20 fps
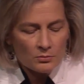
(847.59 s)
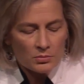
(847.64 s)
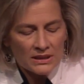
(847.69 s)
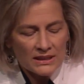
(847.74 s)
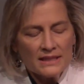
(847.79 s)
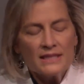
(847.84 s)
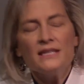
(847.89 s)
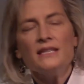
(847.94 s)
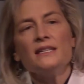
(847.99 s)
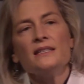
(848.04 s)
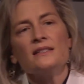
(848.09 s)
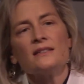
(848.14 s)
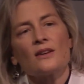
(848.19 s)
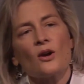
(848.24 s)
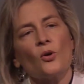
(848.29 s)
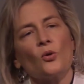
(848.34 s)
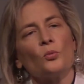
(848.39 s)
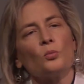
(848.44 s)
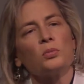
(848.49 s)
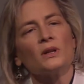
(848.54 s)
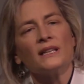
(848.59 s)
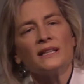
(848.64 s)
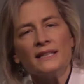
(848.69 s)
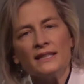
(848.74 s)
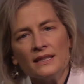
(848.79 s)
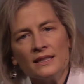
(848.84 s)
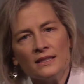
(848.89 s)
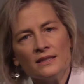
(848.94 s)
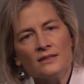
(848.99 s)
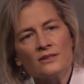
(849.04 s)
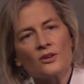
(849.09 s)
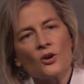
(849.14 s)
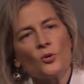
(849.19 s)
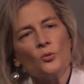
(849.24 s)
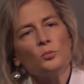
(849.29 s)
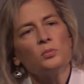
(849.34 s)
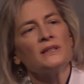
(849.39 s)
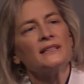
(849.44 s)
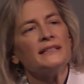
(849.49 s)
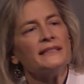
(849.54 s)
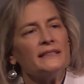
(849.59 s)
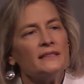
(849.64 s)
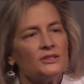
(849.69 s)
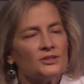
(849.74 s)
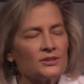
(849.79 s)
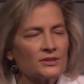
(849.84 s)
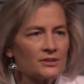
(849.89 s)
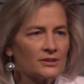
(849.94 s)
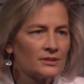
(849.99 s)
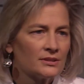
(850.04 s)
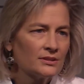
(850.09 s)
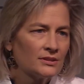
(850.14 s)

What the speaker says: Please, oh please, oh please,